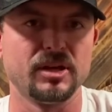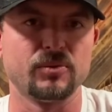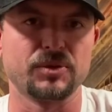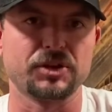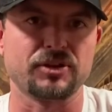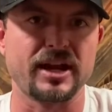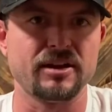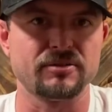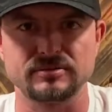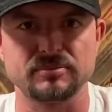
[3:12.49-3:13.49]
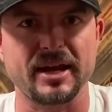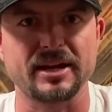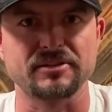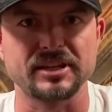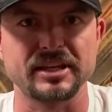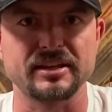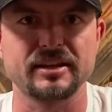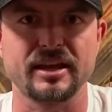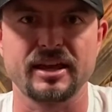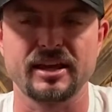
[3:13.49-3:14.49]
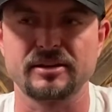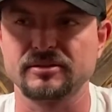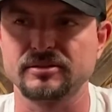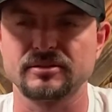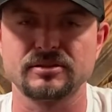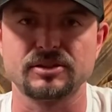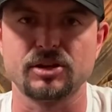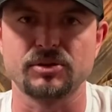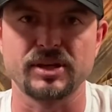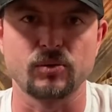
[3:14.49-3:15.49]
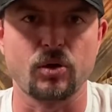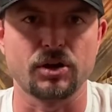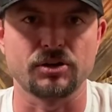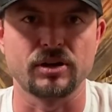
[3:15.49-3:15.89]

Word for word: when you're out paddling and you know get water on